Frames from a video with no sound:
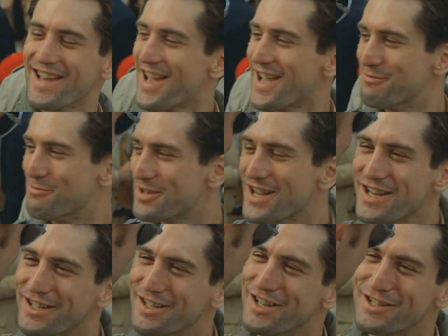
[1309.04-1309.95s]
Hey, what
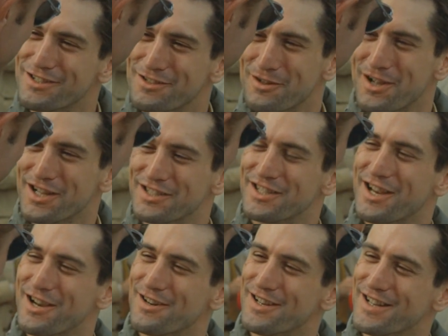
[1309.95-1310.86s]
kind of guns you guys
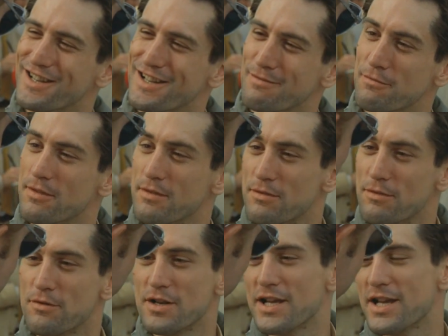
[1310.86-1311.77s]
carry?
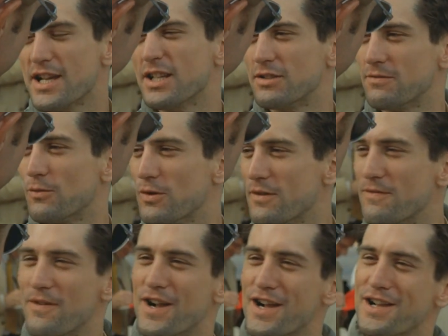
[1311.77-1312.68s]
38s,
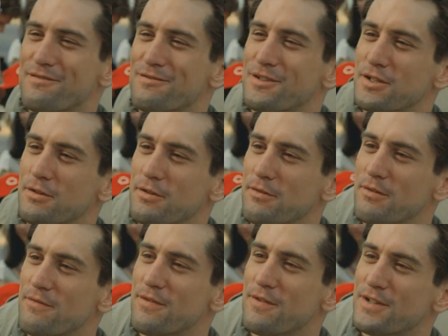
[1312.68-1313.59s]
45s,
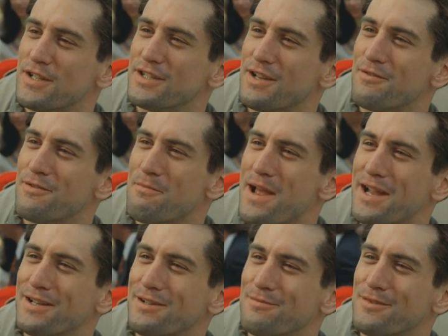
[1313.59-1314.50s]
357
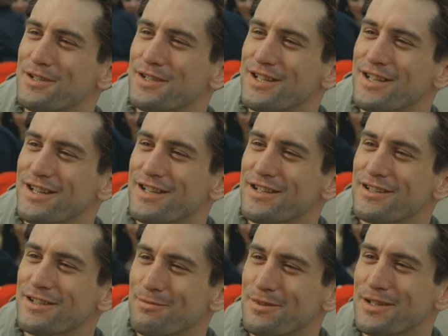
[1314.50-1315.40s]
Magnums,
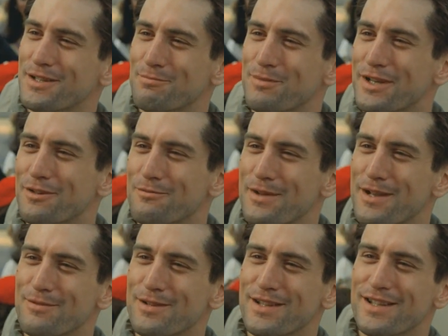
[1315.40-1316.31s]
something bigger
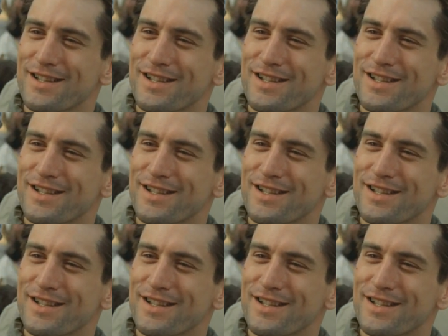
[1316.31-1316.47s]
maybe.